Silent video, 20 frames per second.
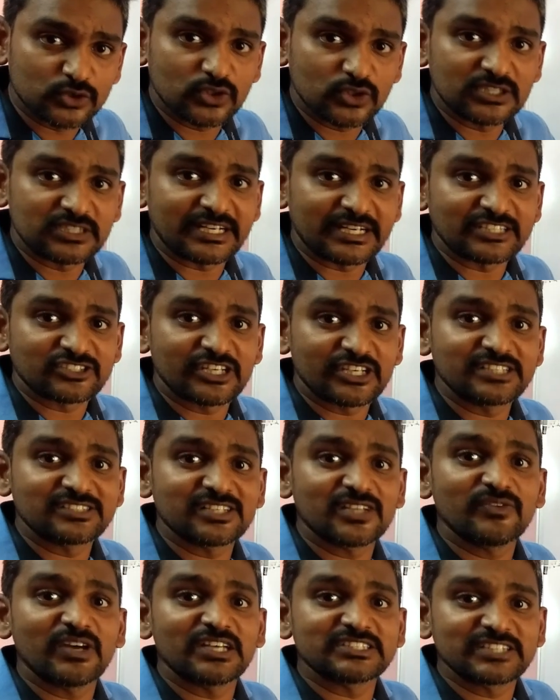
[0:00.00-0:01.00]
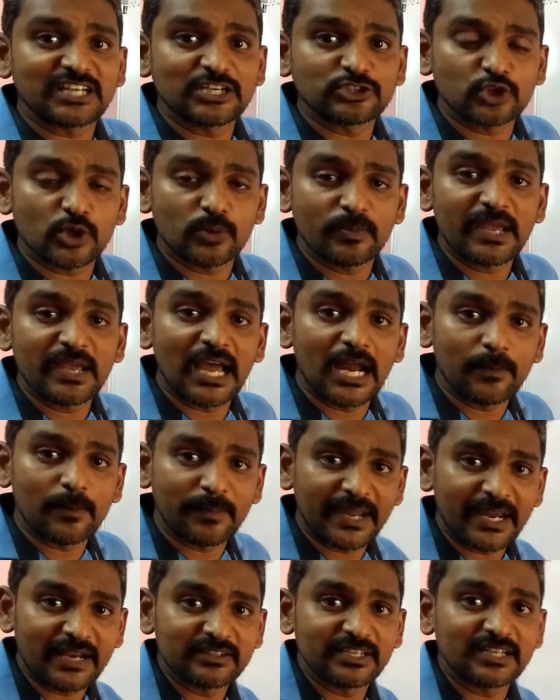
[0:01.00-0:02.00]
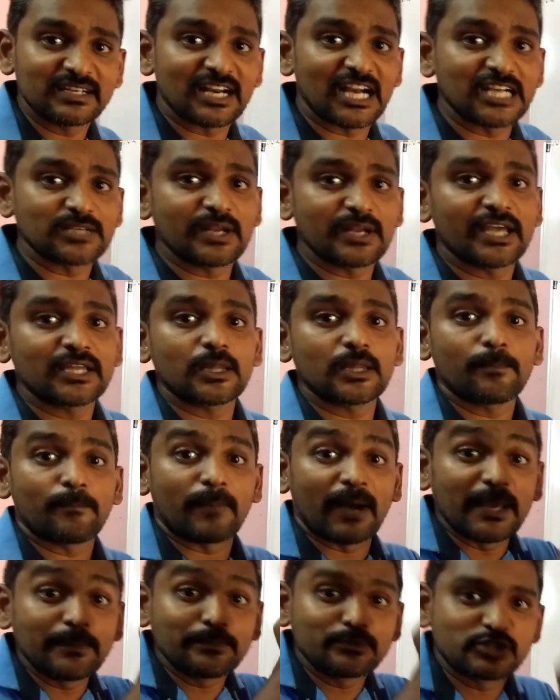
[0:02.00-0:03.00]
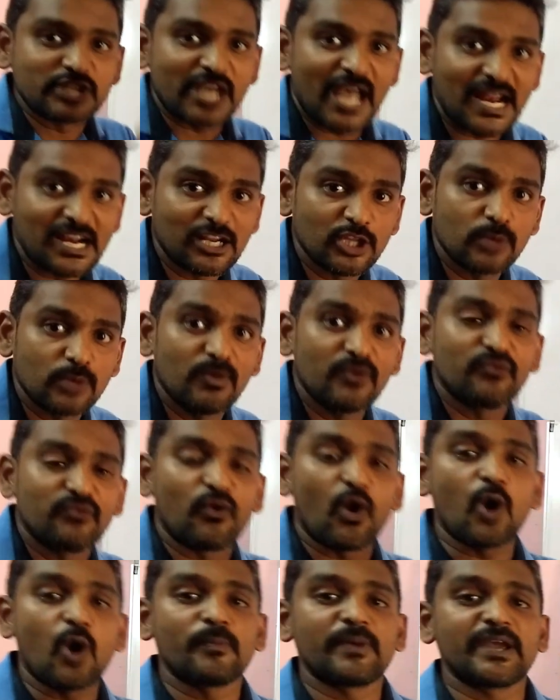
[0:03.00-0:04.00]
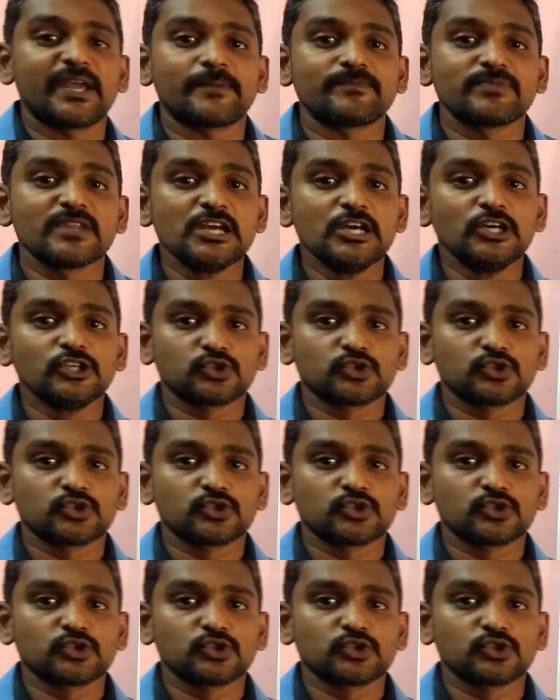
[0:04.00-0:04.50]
So the tracheids and the cells will be helping in the like the pipe channel will be forming.